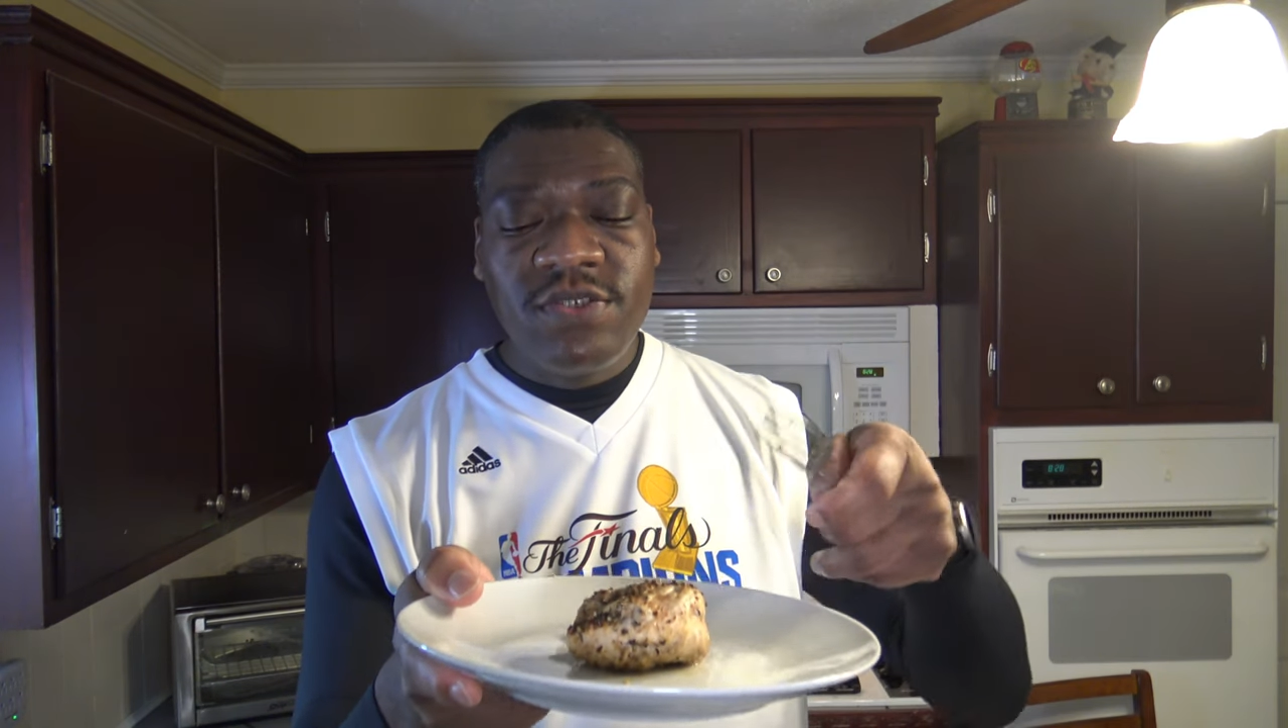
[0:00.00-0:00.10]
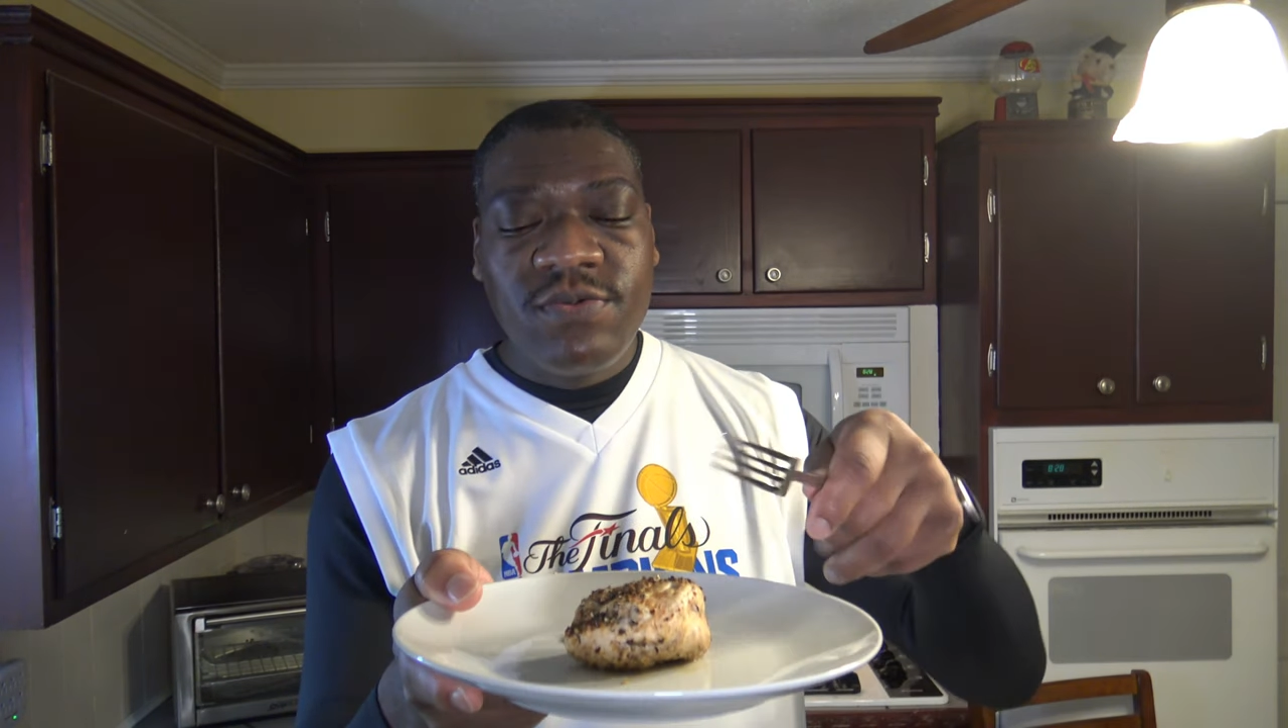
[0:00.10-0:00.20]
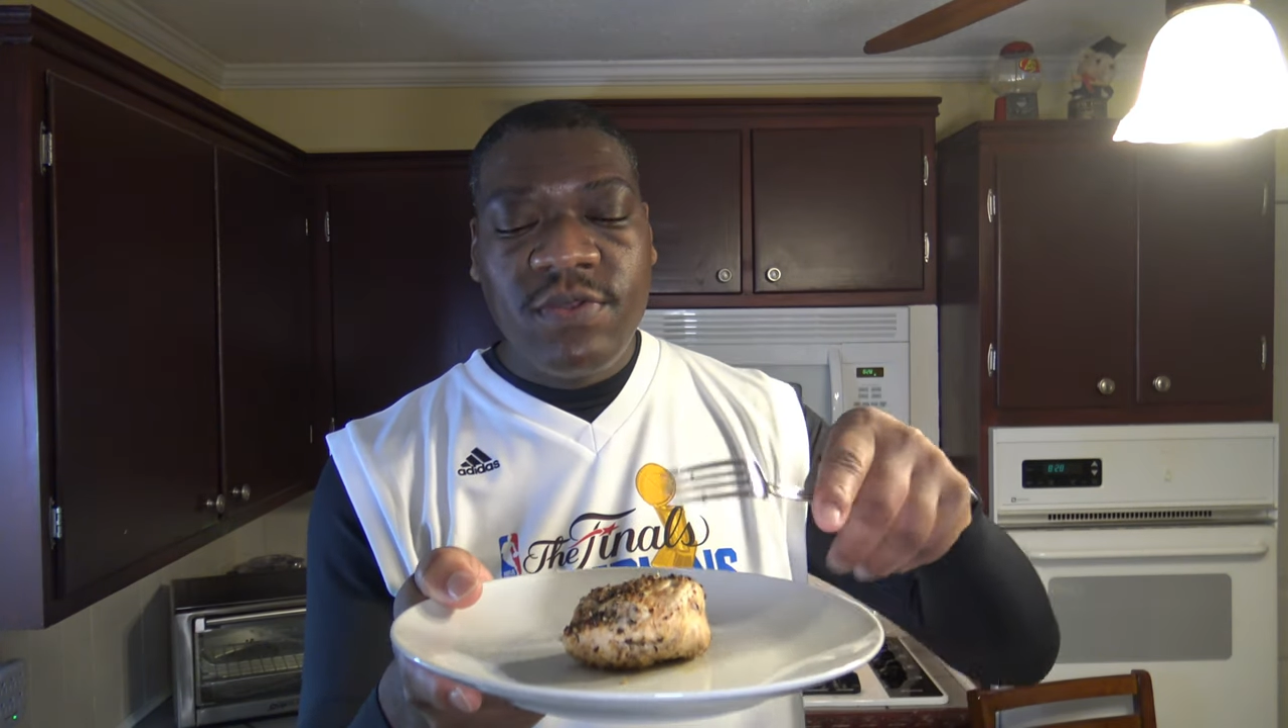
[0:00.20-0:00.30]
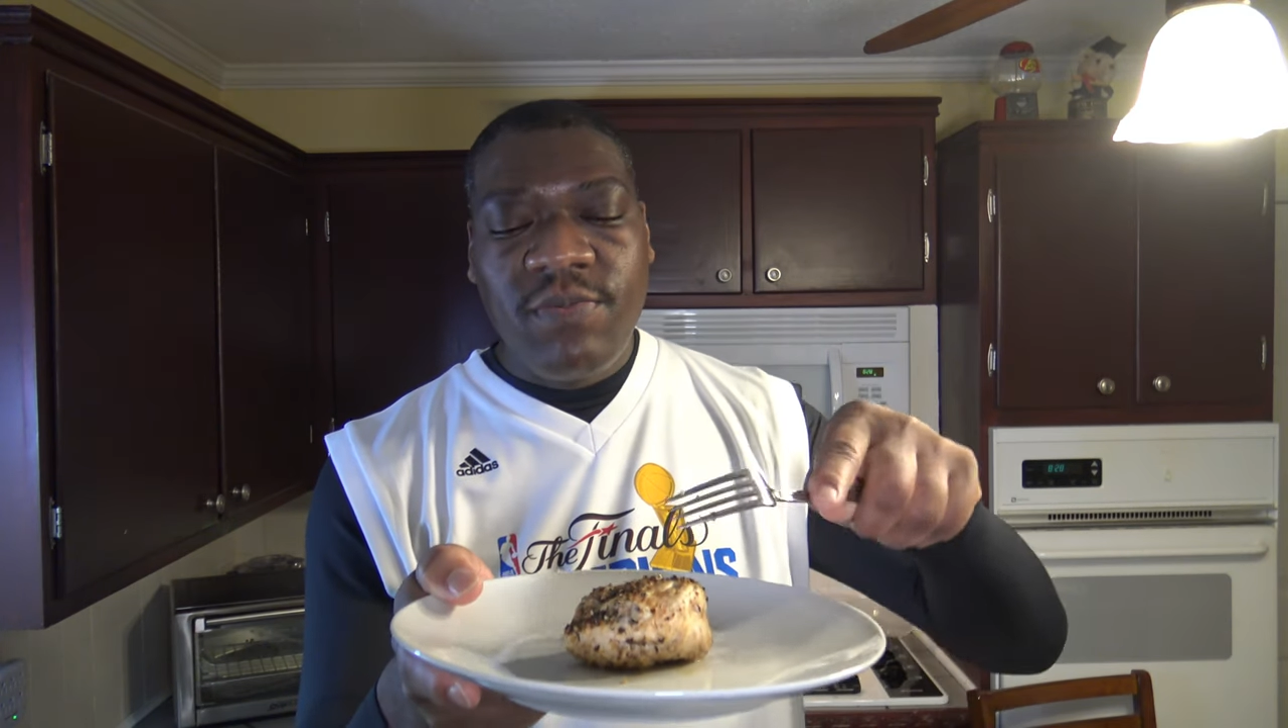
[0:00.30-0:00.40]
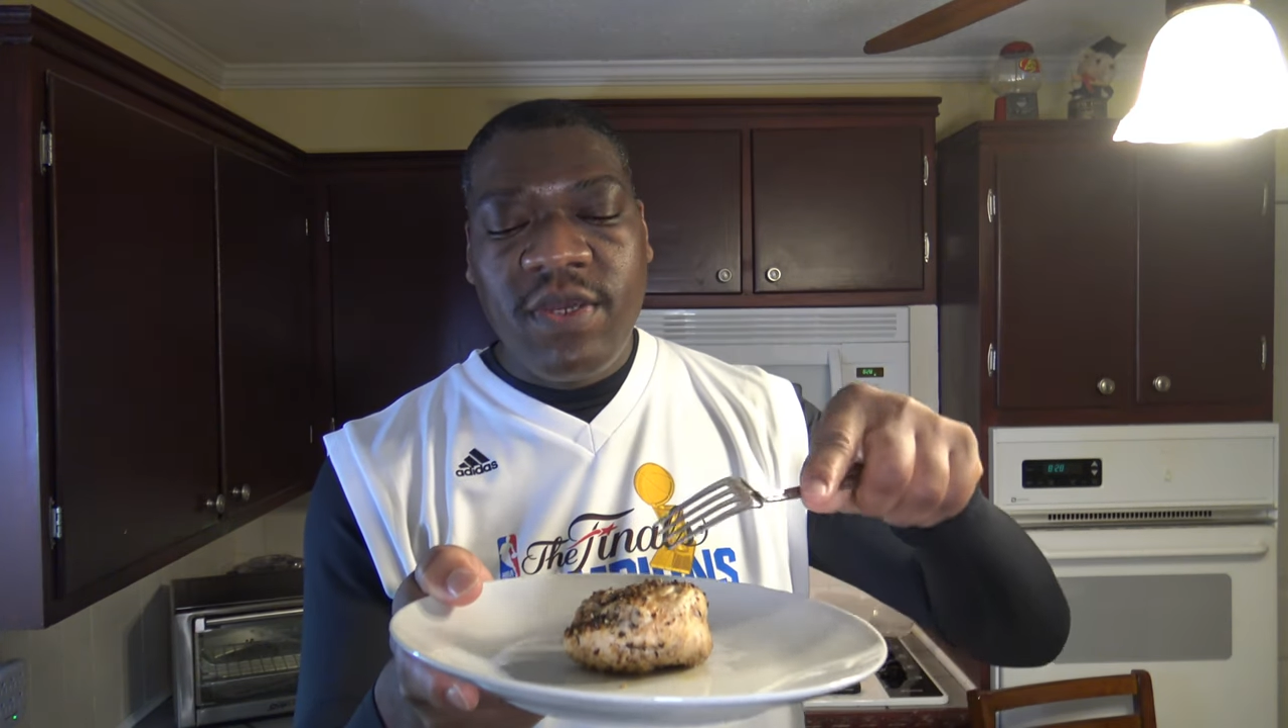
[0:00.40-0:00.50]

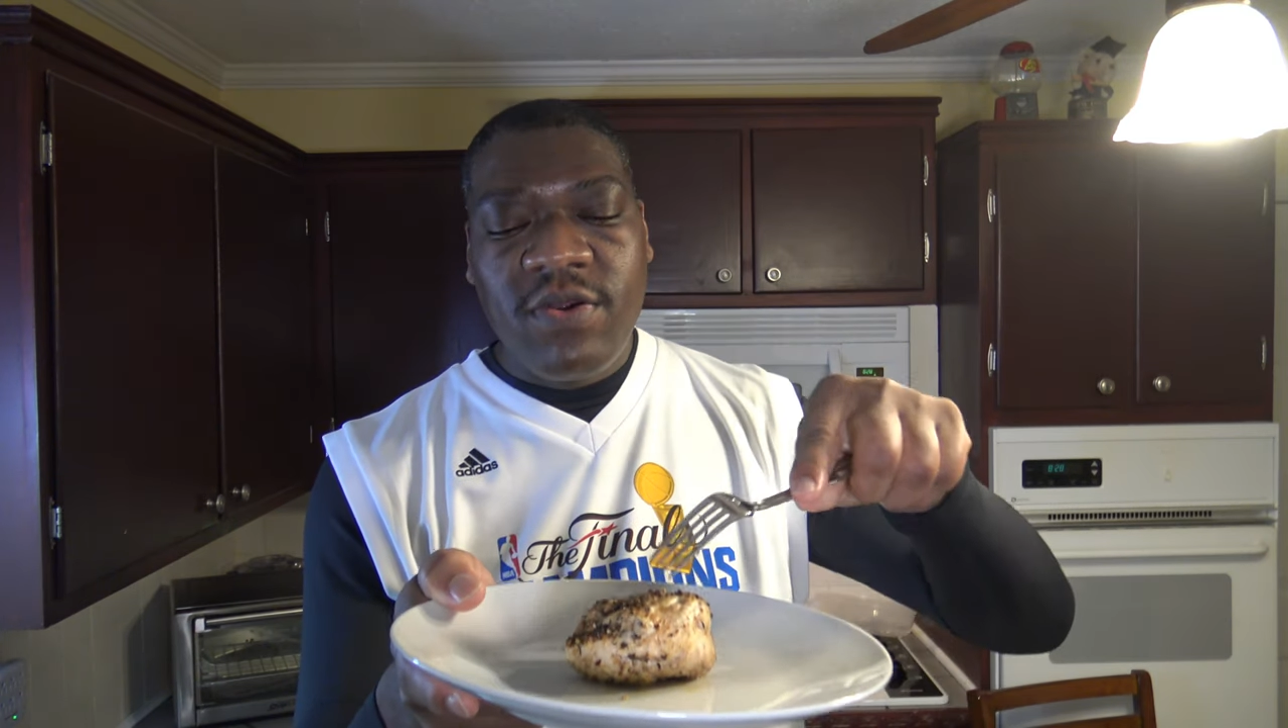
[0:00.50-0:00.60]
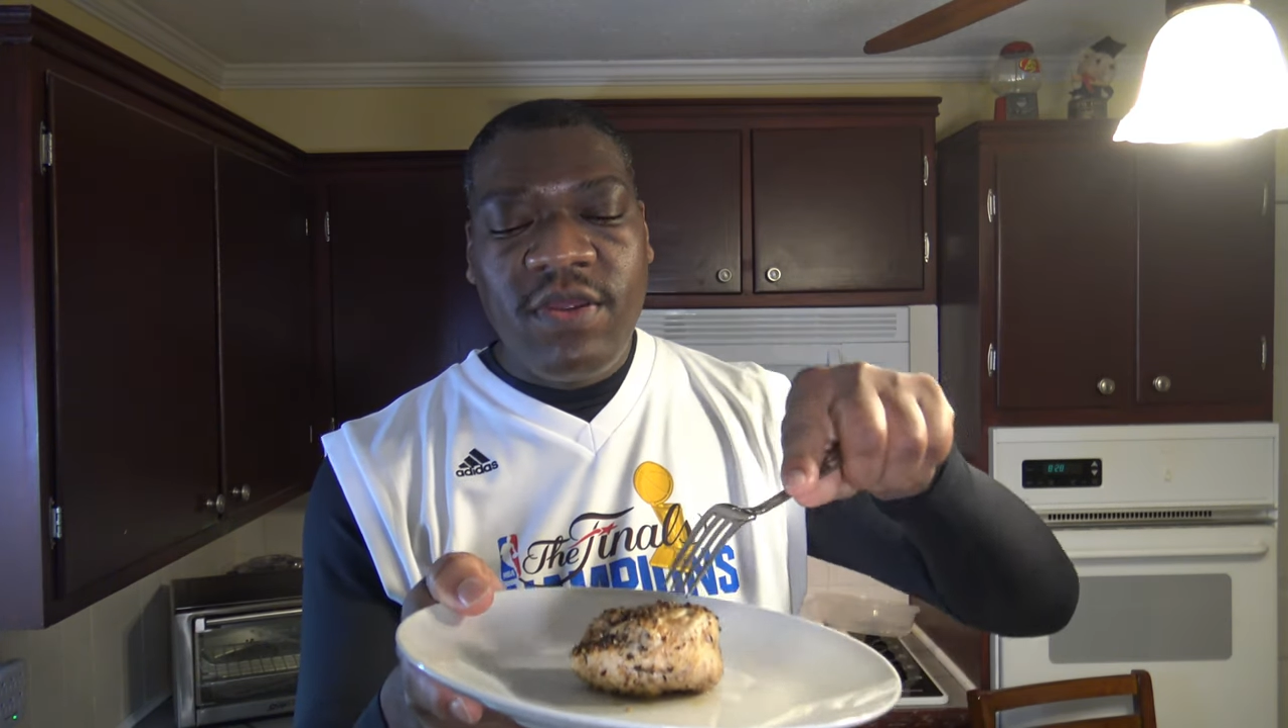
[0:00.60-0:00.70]
from the Power